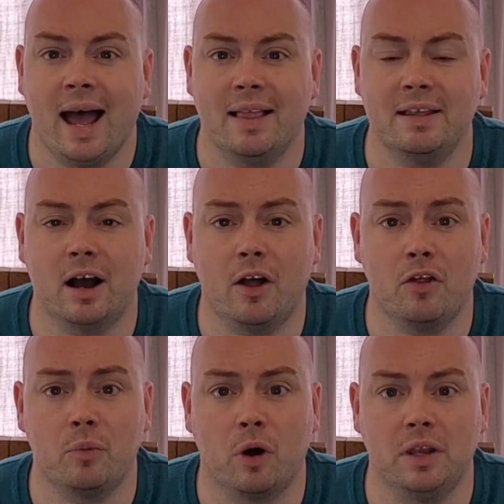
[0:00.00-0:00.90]
and the
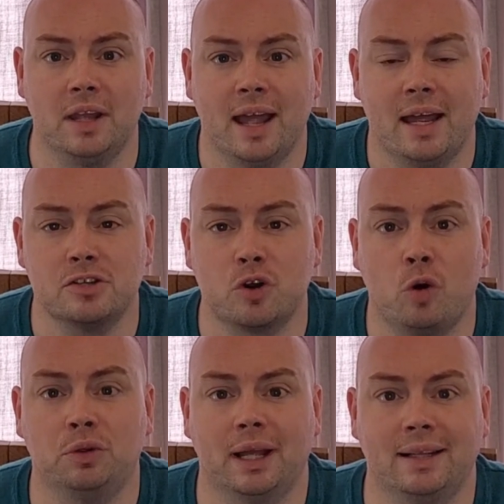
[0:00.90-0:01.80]
other one is called